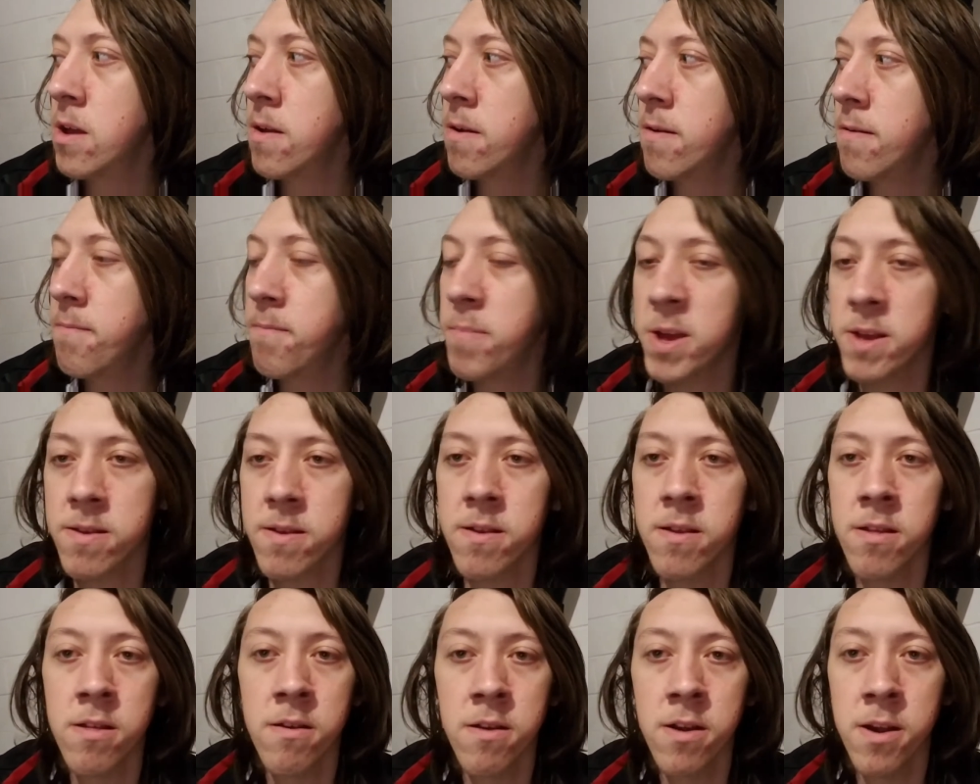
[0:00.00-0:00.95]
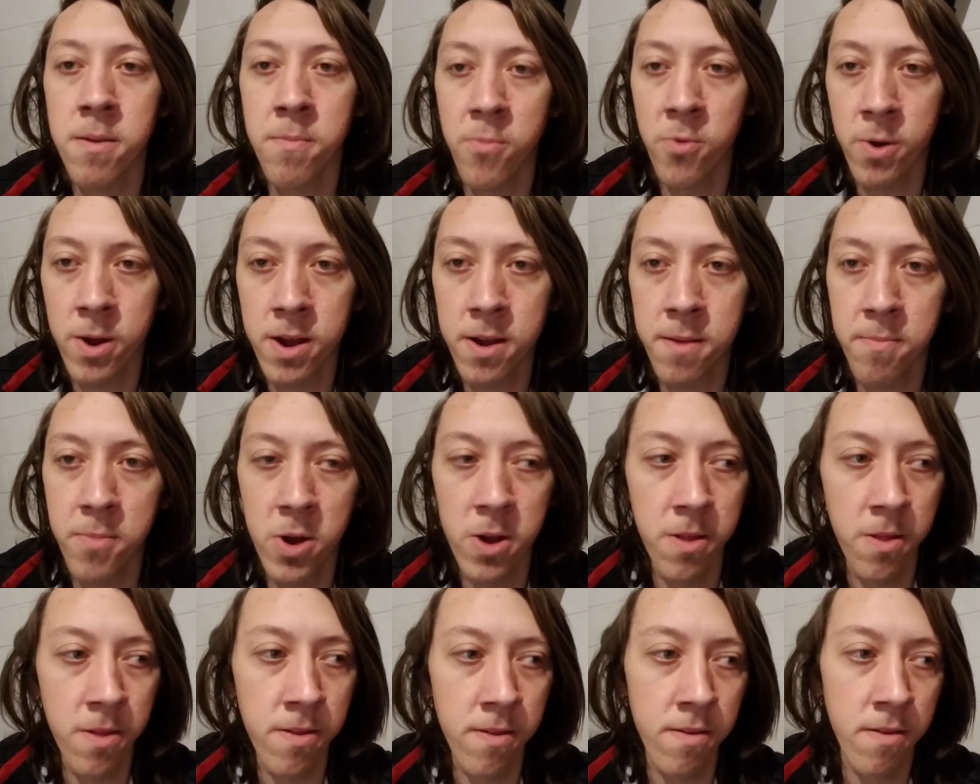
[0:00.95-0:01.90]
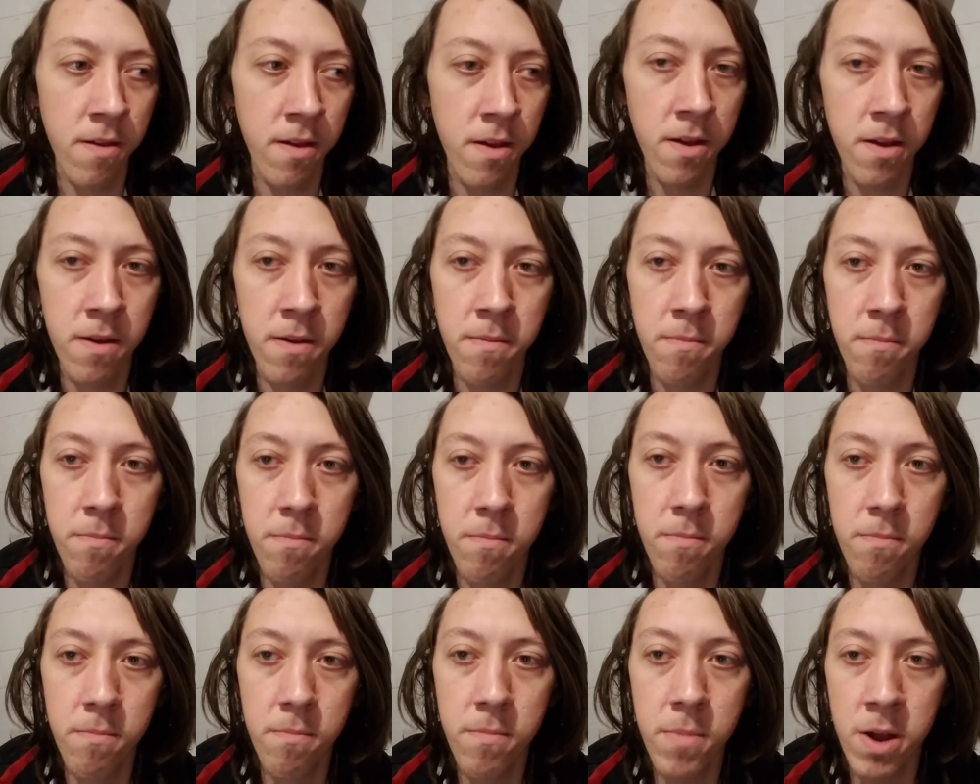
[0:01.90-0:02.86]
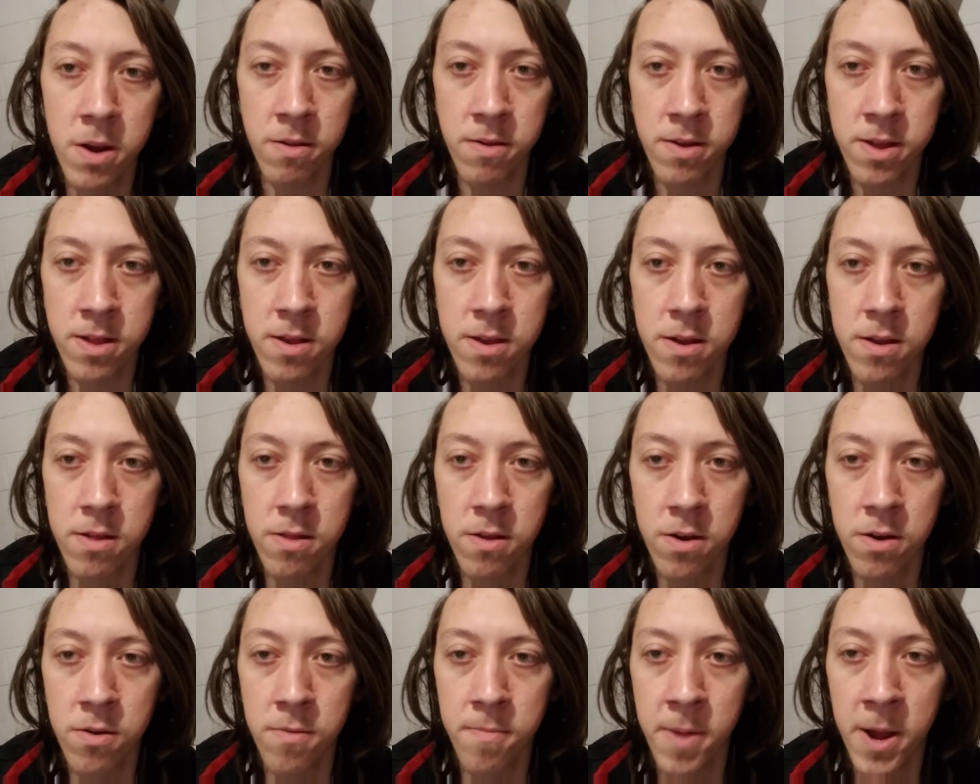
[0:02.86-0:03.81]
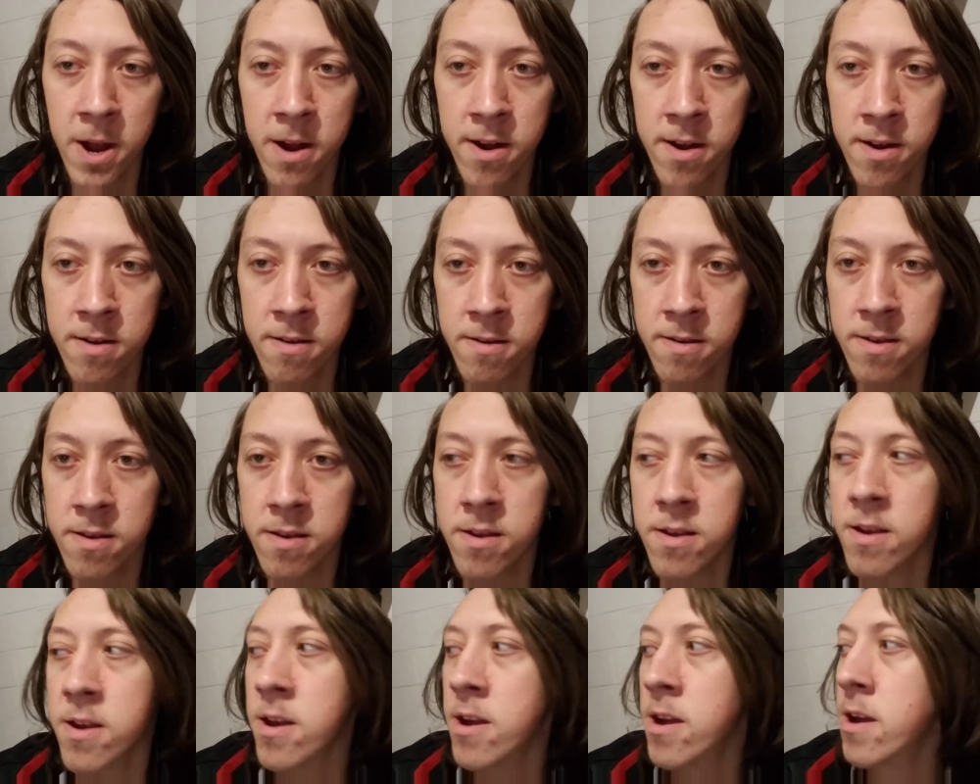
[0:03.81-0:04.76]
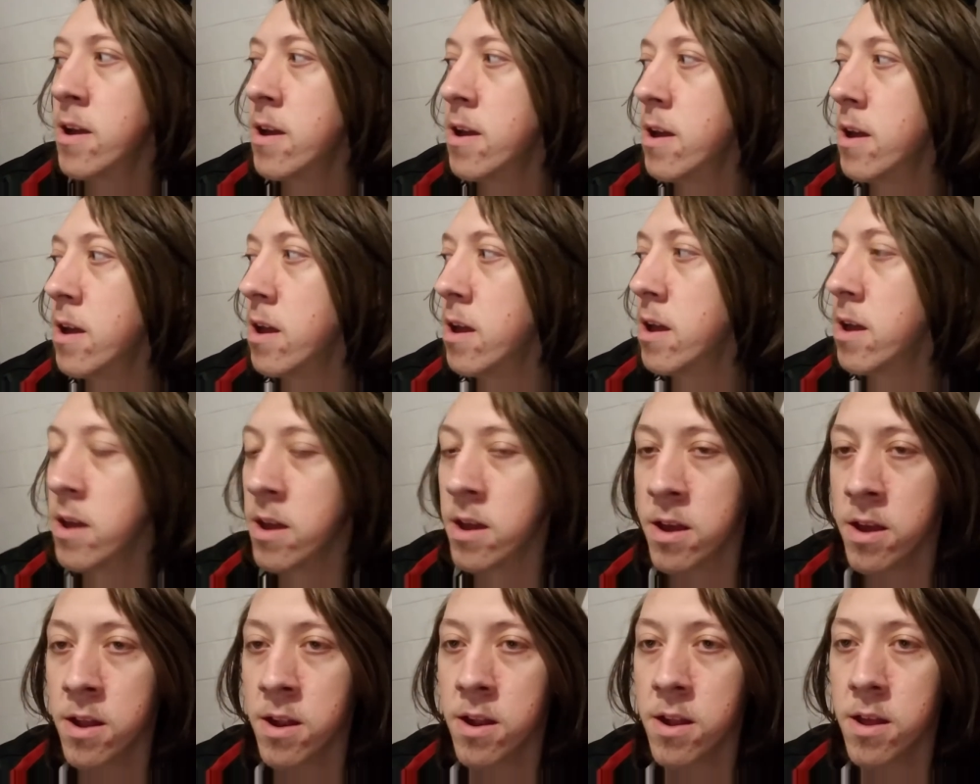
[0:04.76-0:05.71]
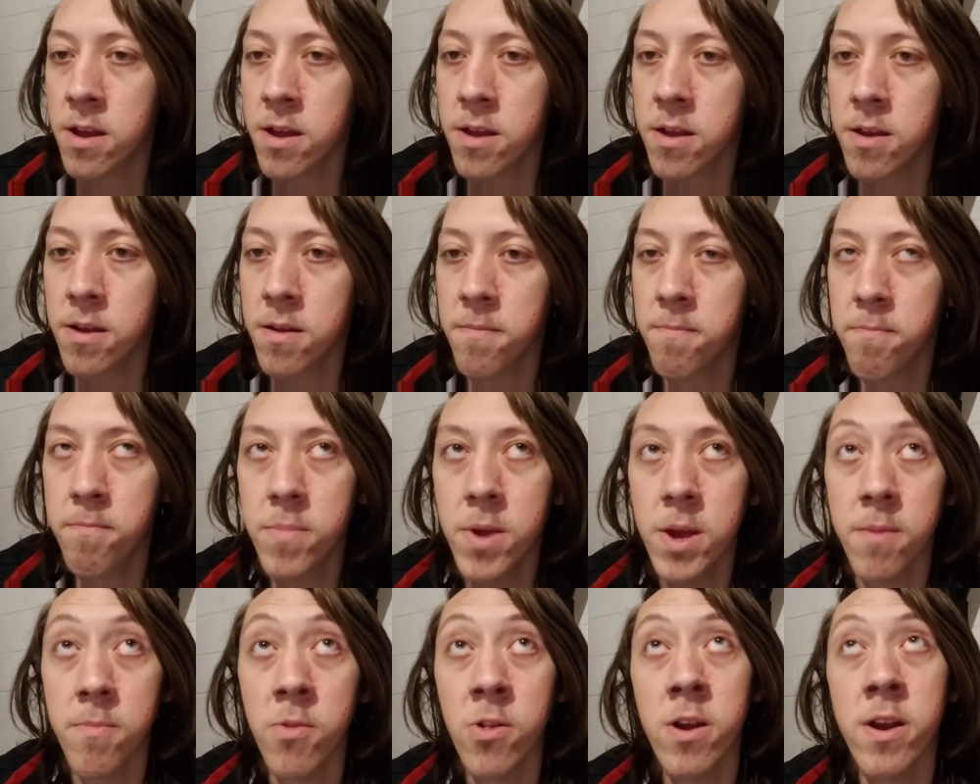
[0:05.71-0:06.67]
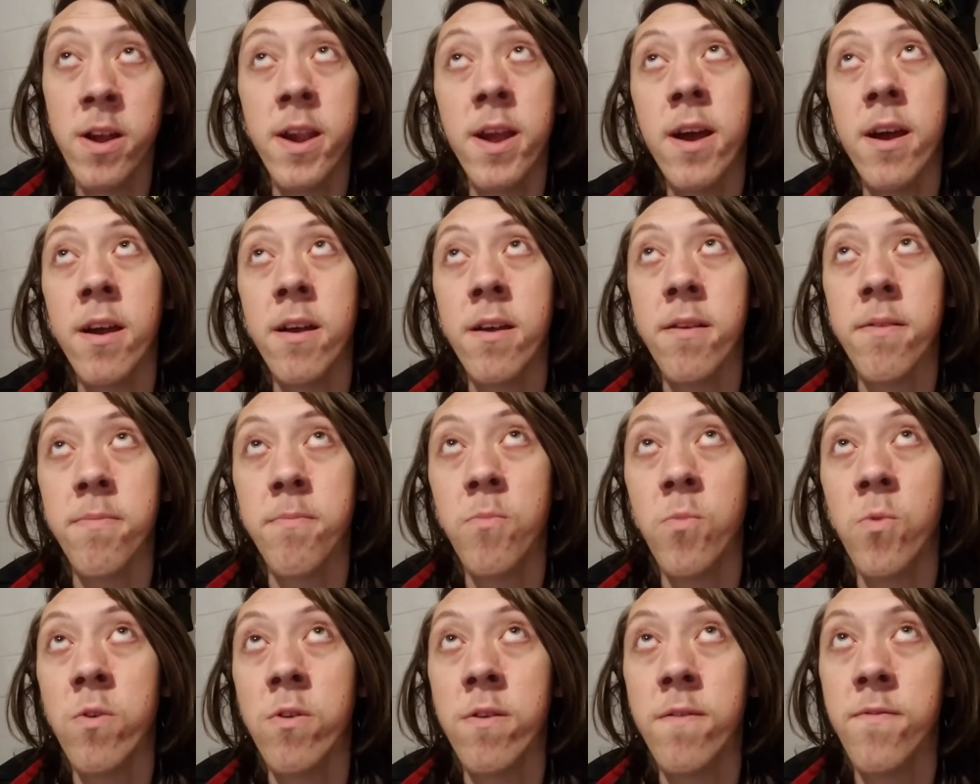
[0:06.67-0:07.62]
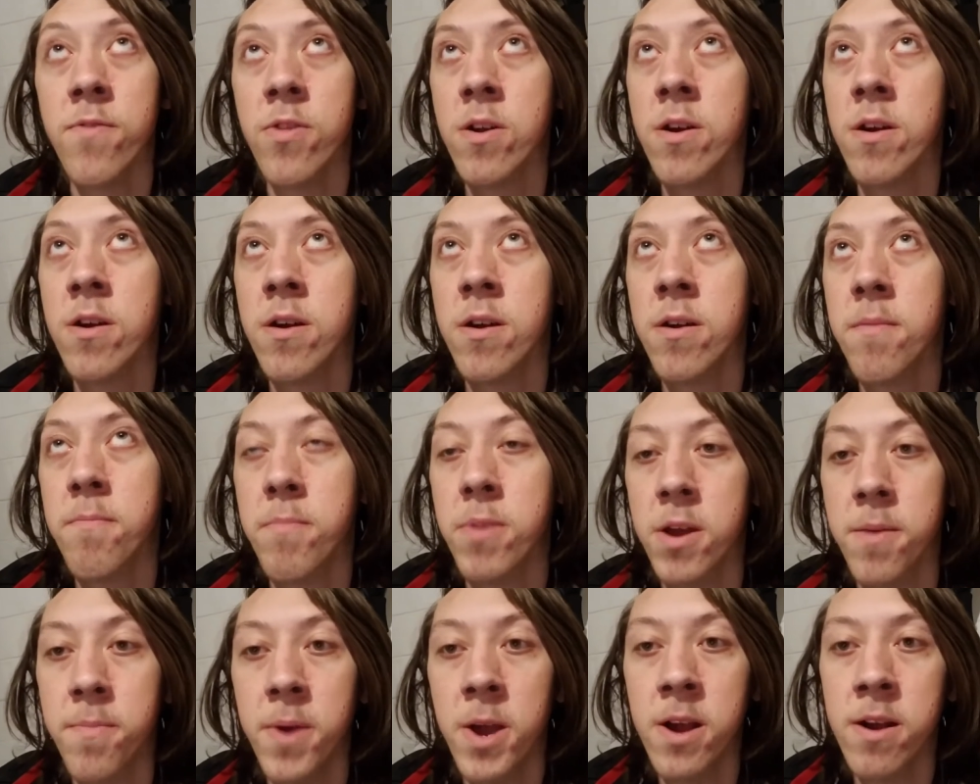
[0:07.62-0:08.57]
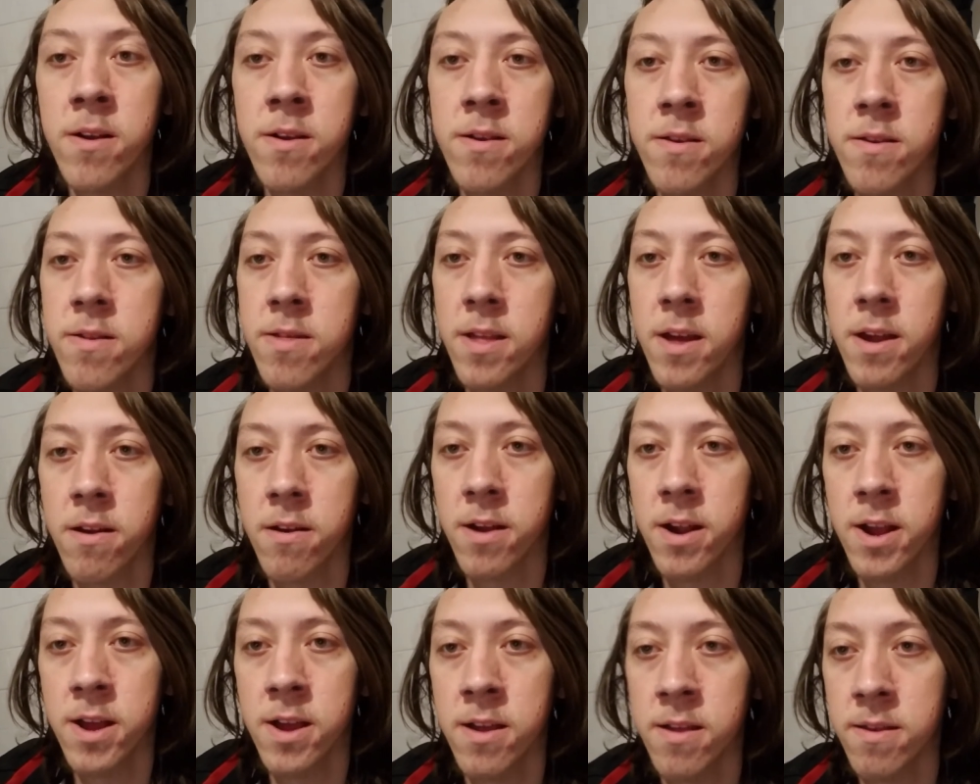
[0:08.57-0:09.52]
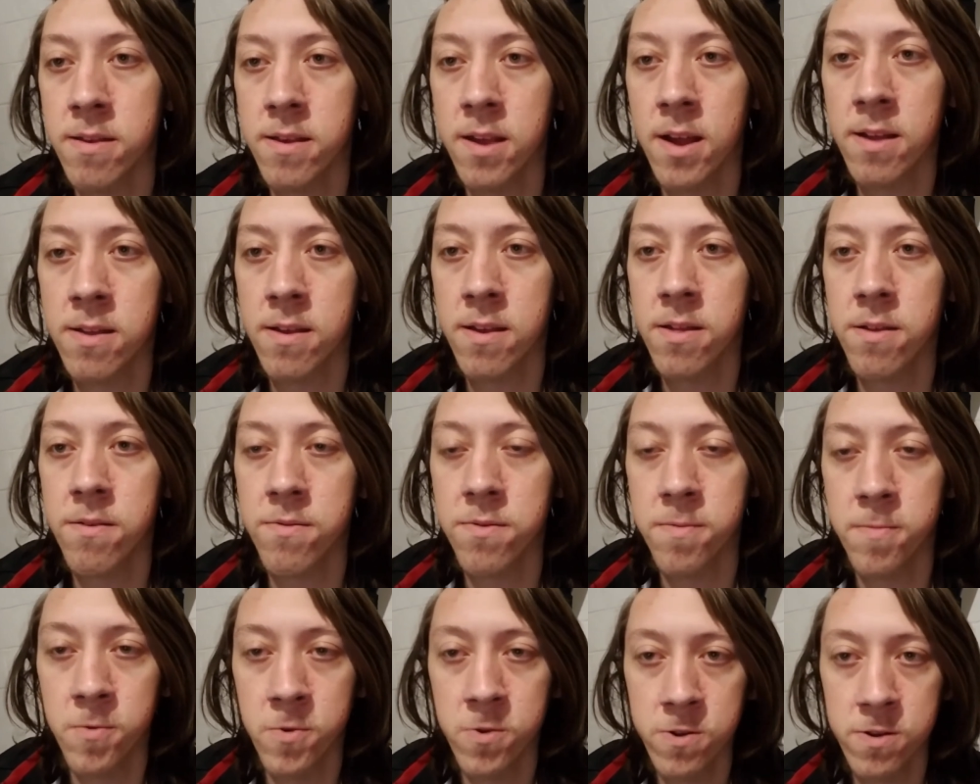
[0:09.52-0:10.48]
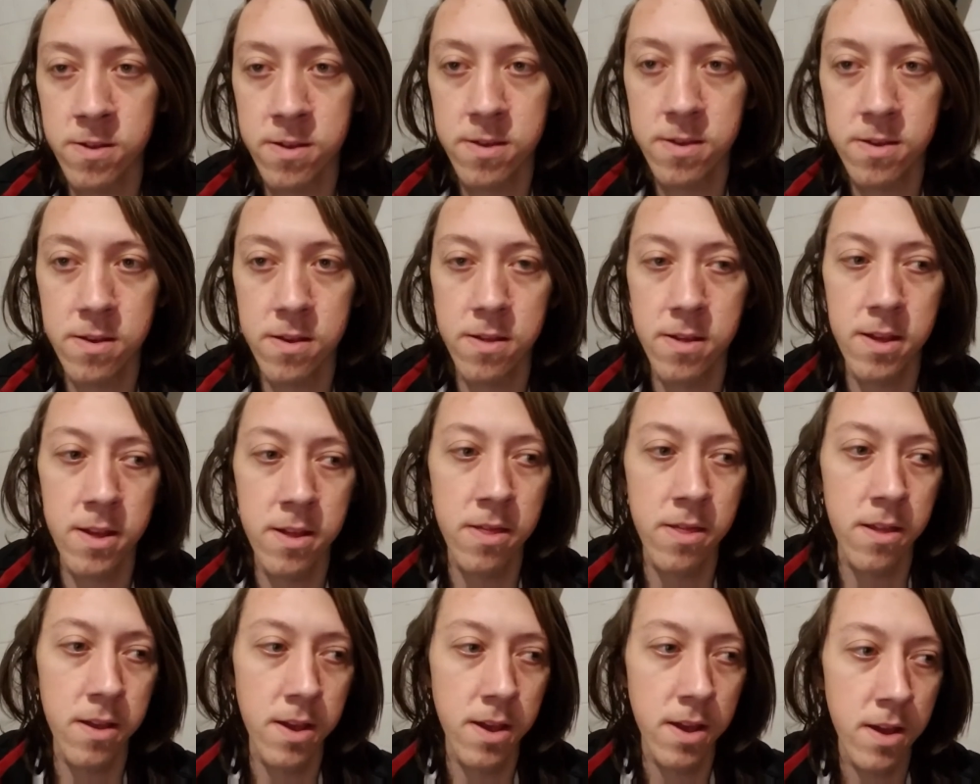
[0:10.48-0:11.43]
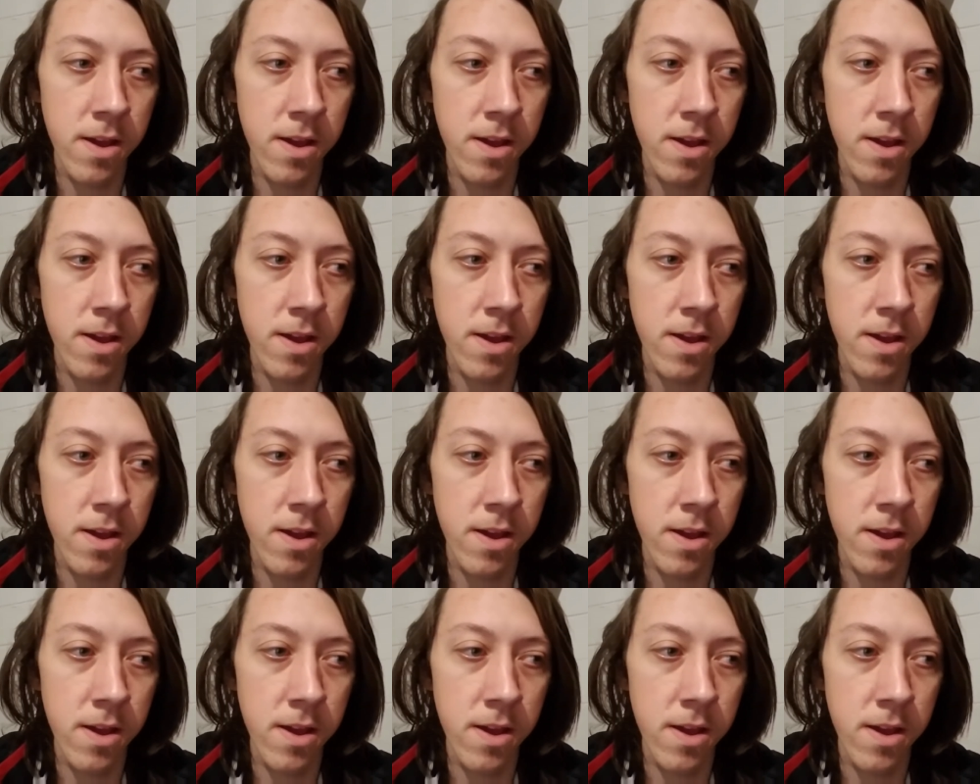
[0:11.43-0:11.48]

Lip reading: basically they're going to brick buttons middling to low pairs, and big blind has more of the big pairs that are going to hit sets on those boards. So then, like,